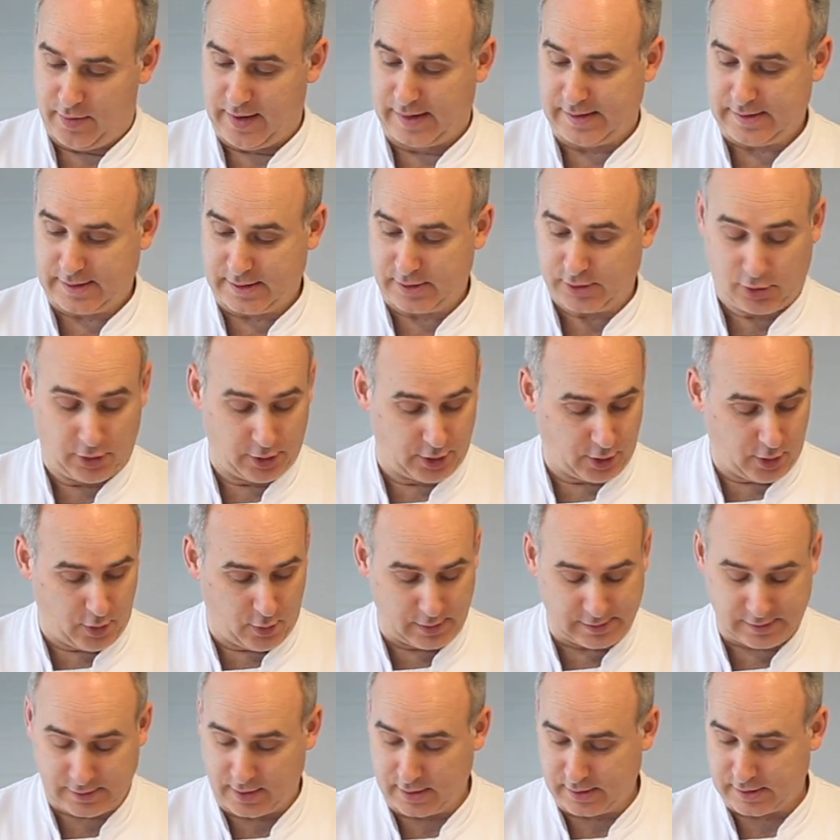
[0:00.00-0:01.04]
This is going to
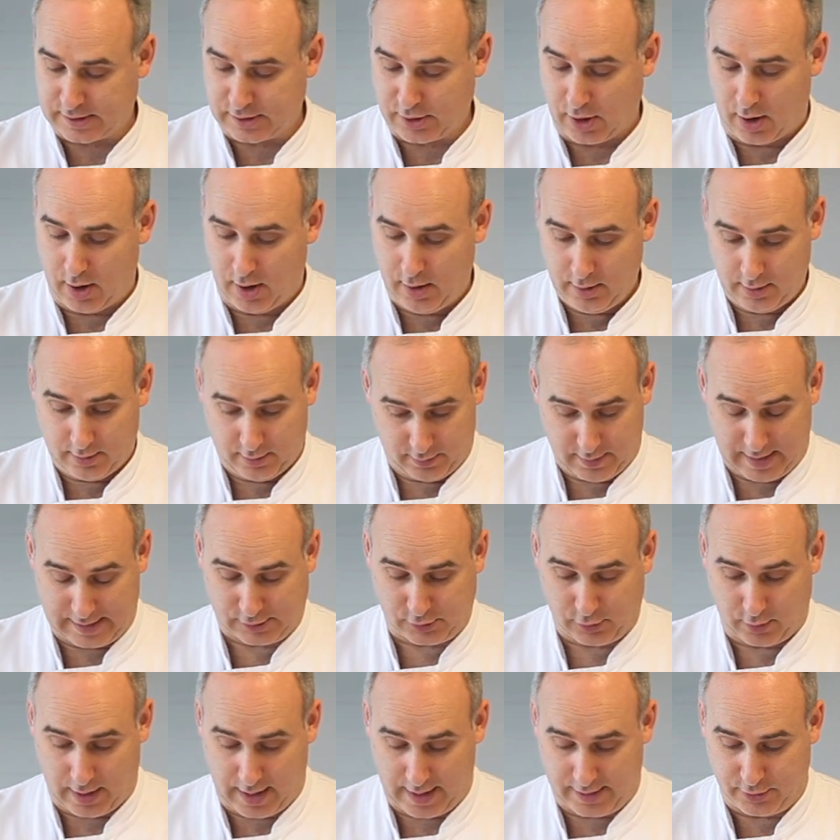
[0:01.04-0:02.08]
go into the stock.
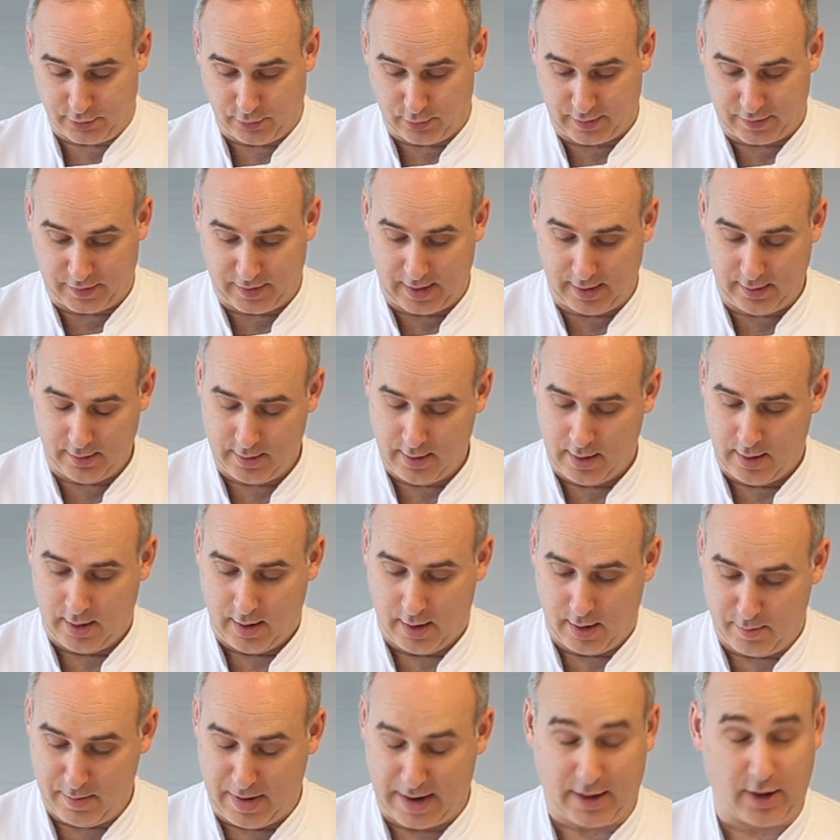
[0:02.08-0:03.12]
That's what I do with it.
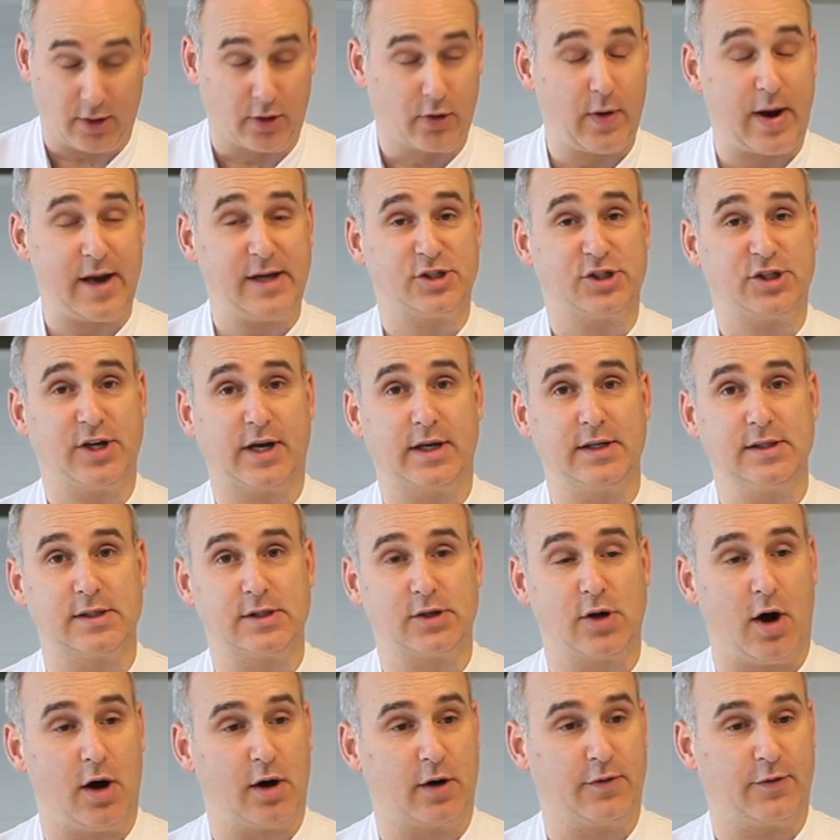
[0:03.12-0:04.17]
Make a great chicken
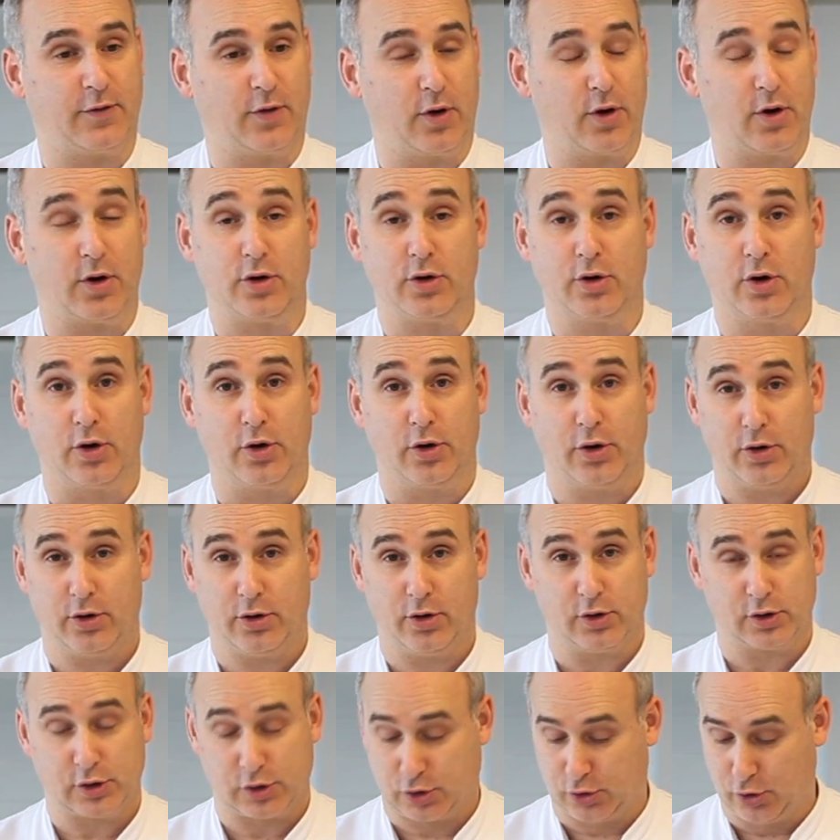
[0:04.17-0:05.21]
stock for your
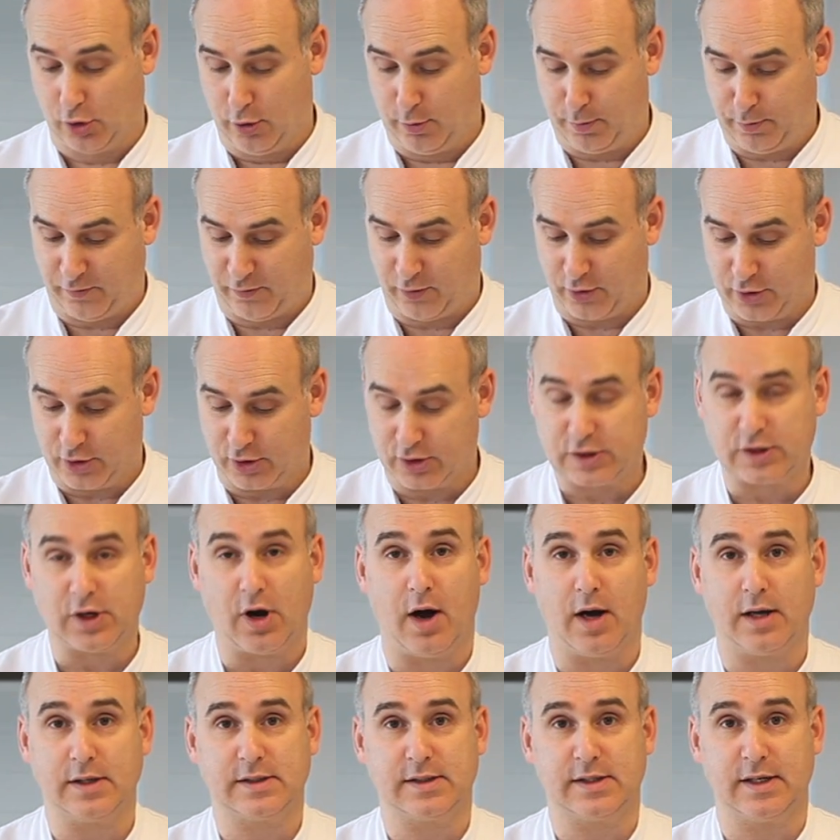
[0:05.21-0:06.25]
soup, for your
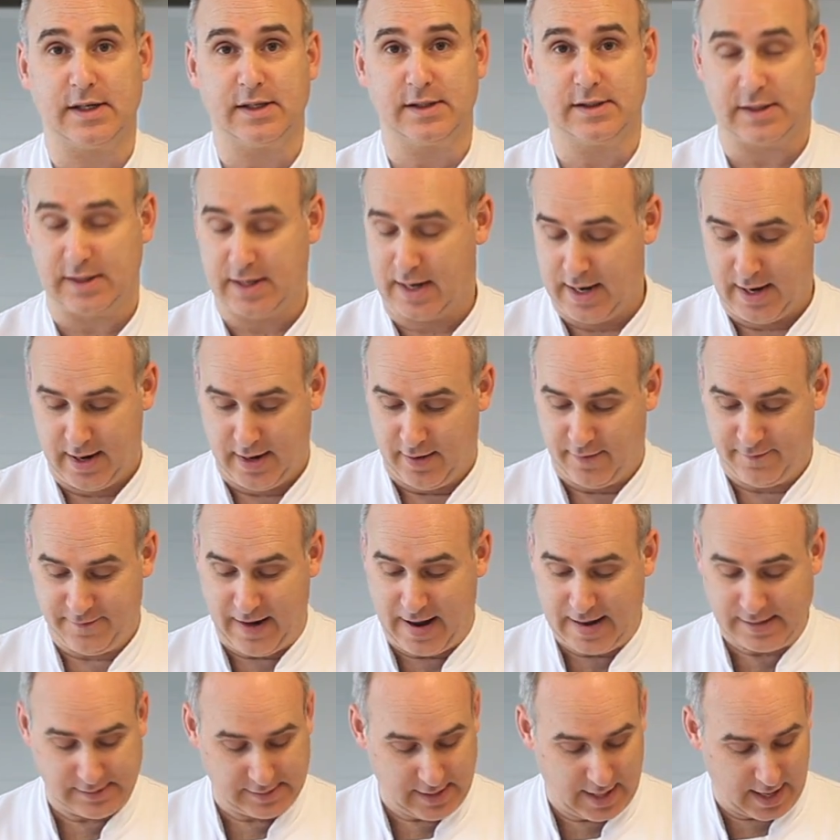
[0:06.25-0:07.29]
sauces.
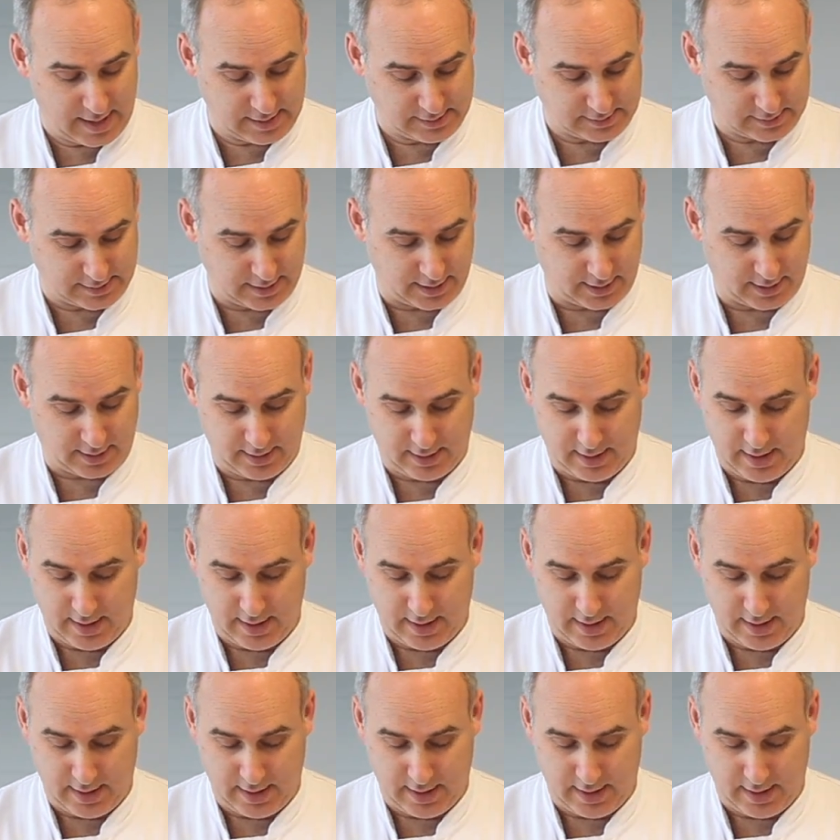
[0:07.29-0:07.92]
Fantastic.